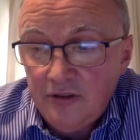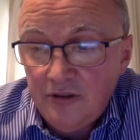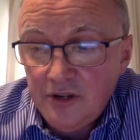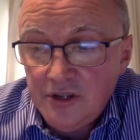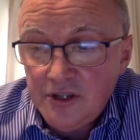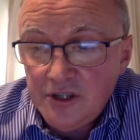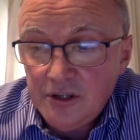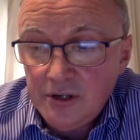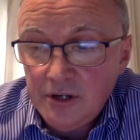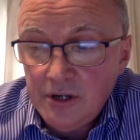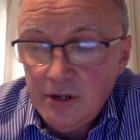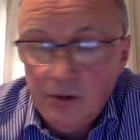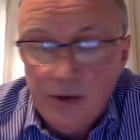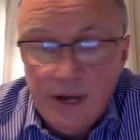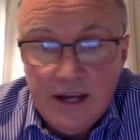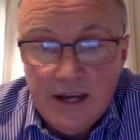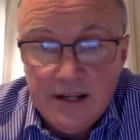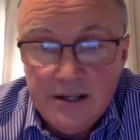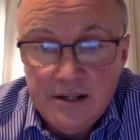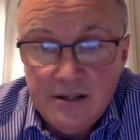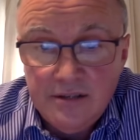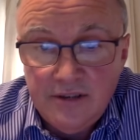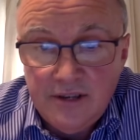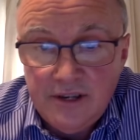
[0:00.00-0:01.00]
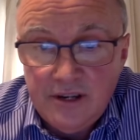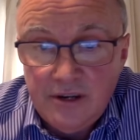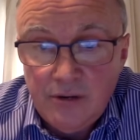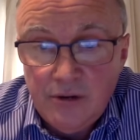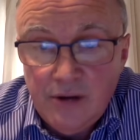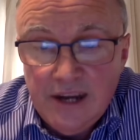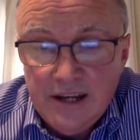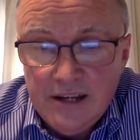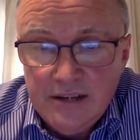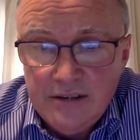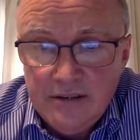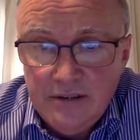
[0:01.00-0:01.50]
a first degree relative
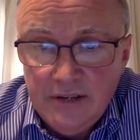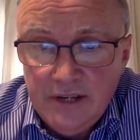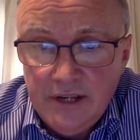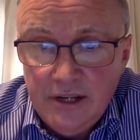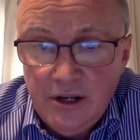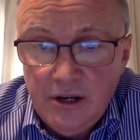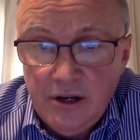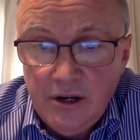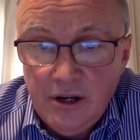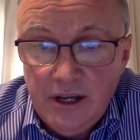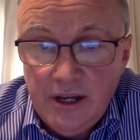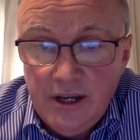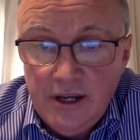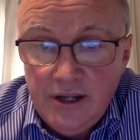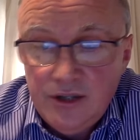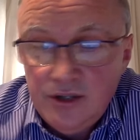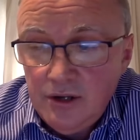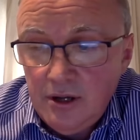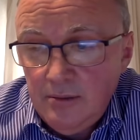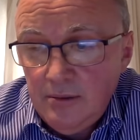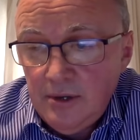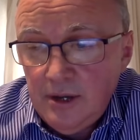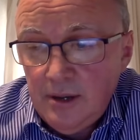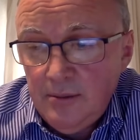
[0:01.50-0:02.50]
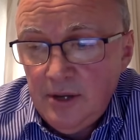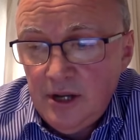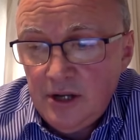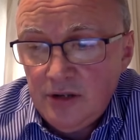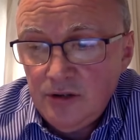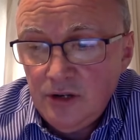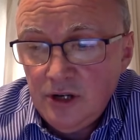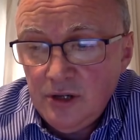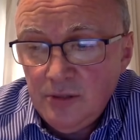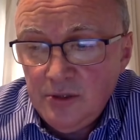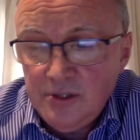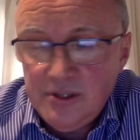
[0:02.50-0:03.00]
at a relatively young age, I'm,
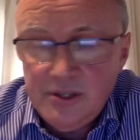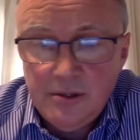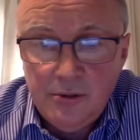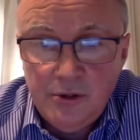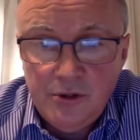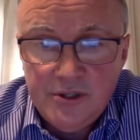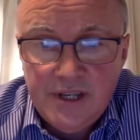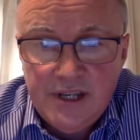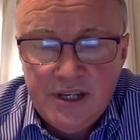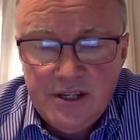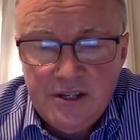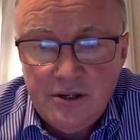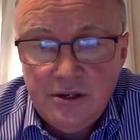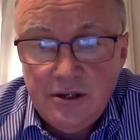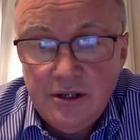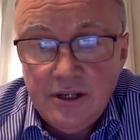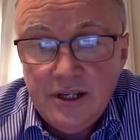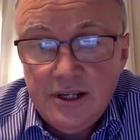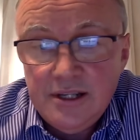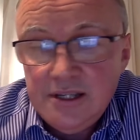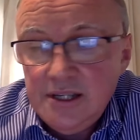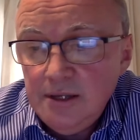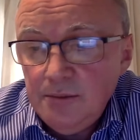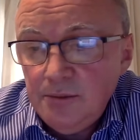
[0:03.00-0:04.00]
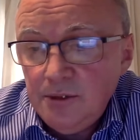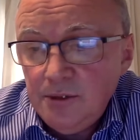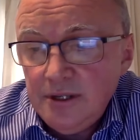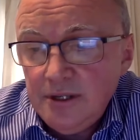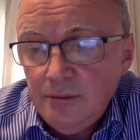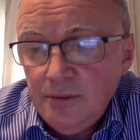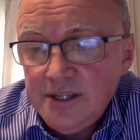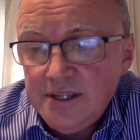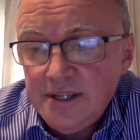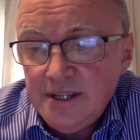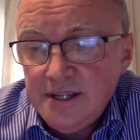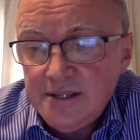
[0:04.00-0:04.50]
I'm not talking about someone who's 80 or 90,
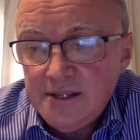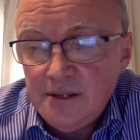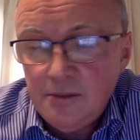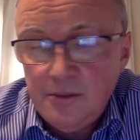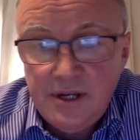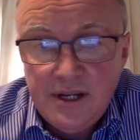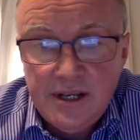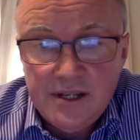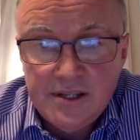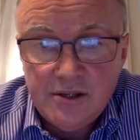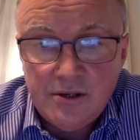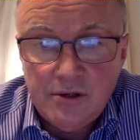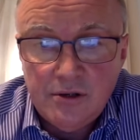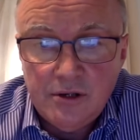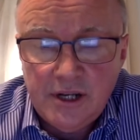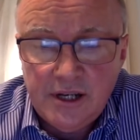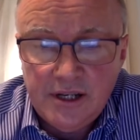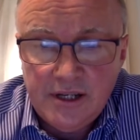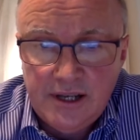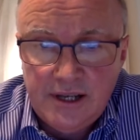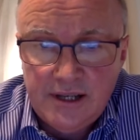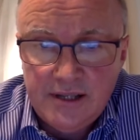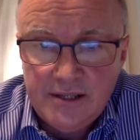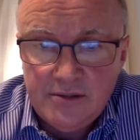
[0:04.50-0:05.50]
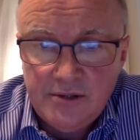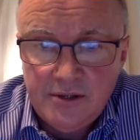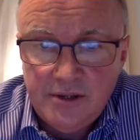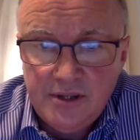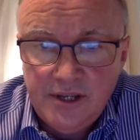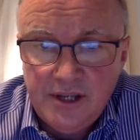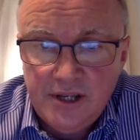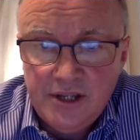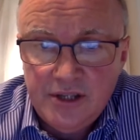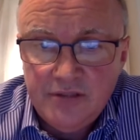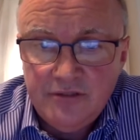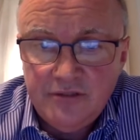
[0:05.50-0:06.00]
but we'll say someone has colon
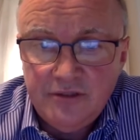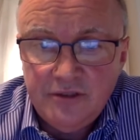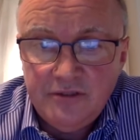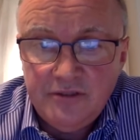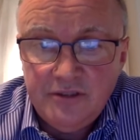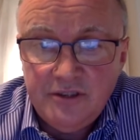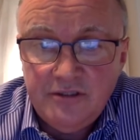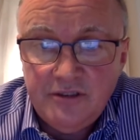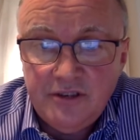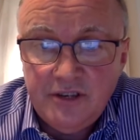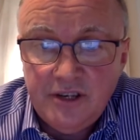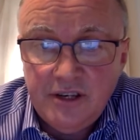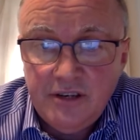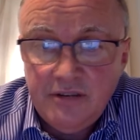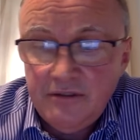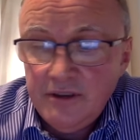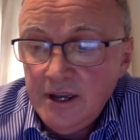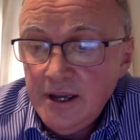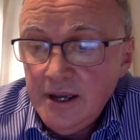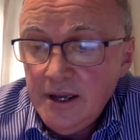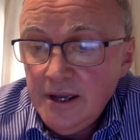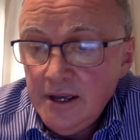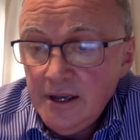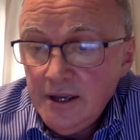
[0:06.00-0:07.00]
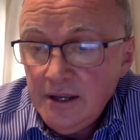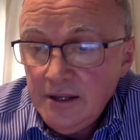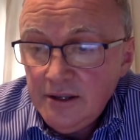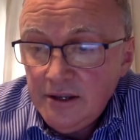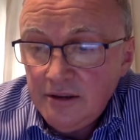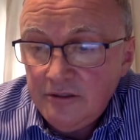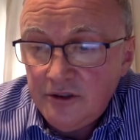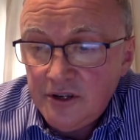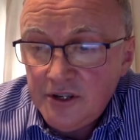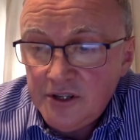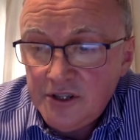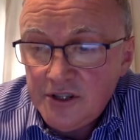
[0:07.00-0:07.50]
cancer at the age of 55,
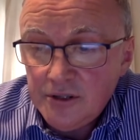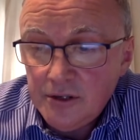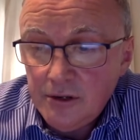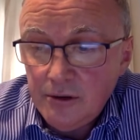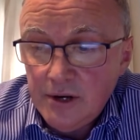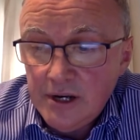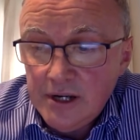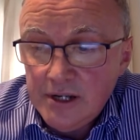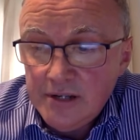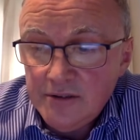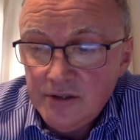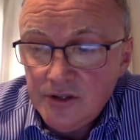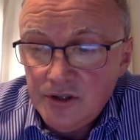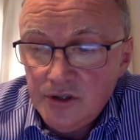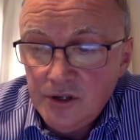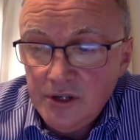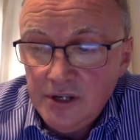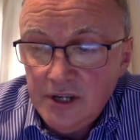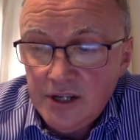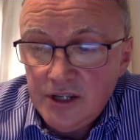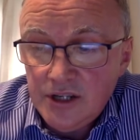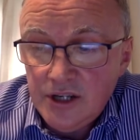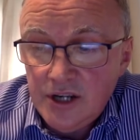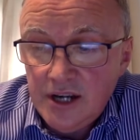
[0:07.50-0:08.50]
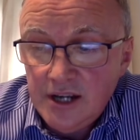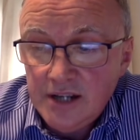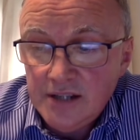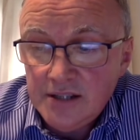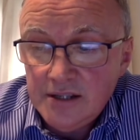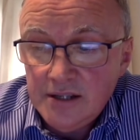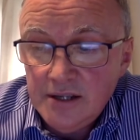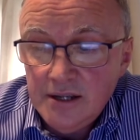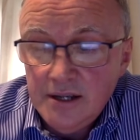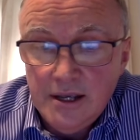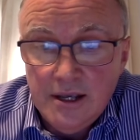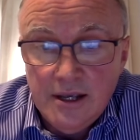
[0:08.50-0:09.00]
their first degree relatives should get
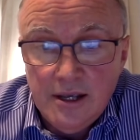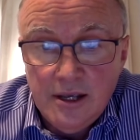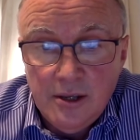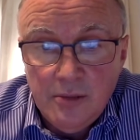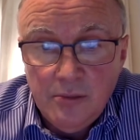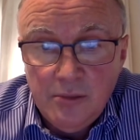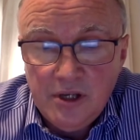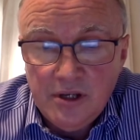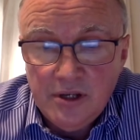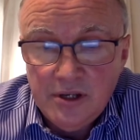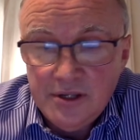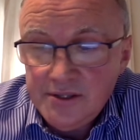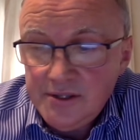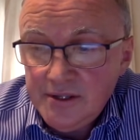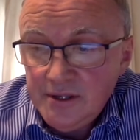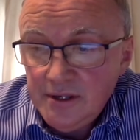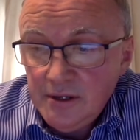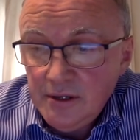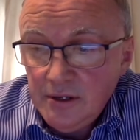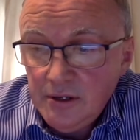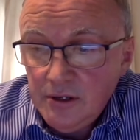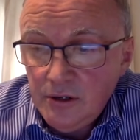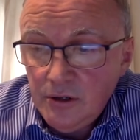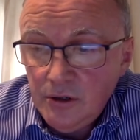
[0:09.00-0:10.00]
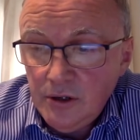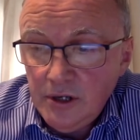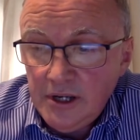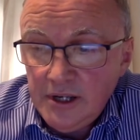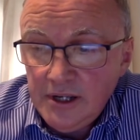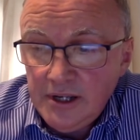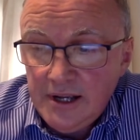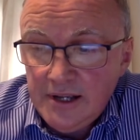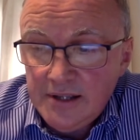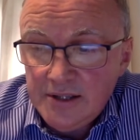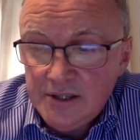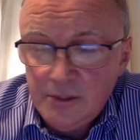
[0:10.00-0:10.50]
checked because
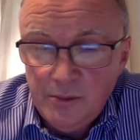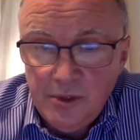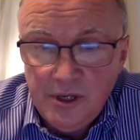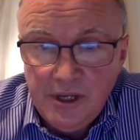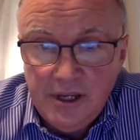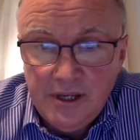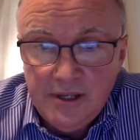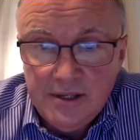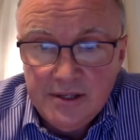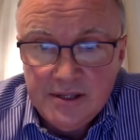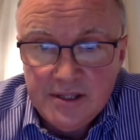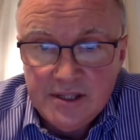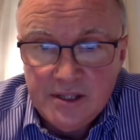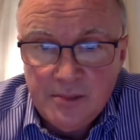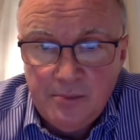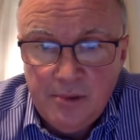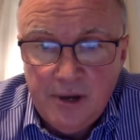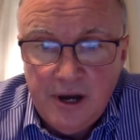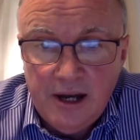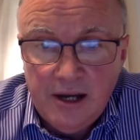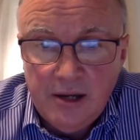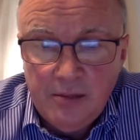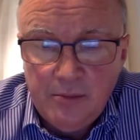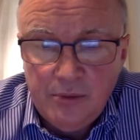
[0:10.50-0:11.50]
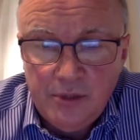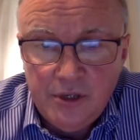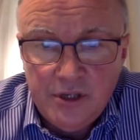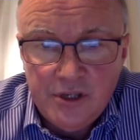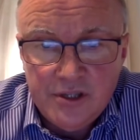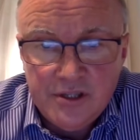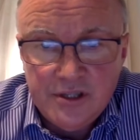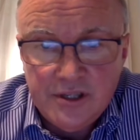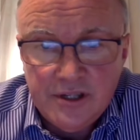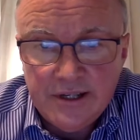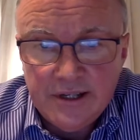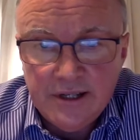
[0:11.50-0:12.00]
colon cancer begins as a polyp,
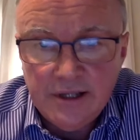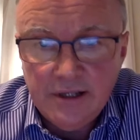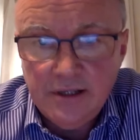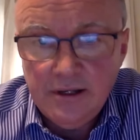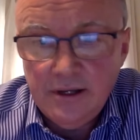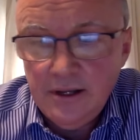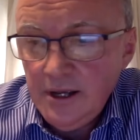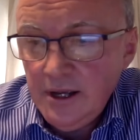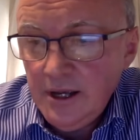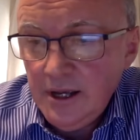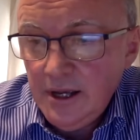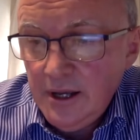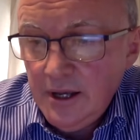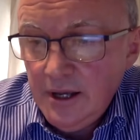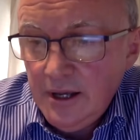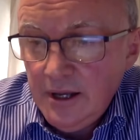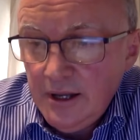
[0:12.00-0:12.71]
which is a little,